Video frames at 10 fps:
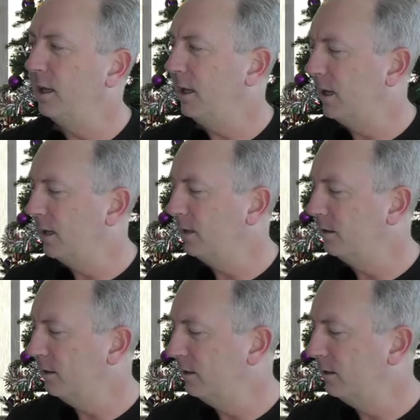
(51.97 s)

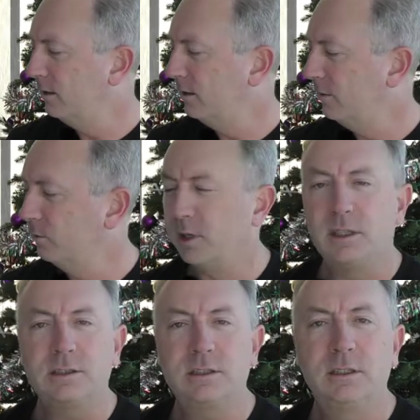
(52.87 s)
And what
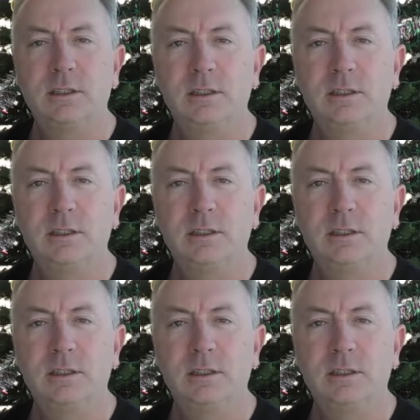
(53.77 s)
else?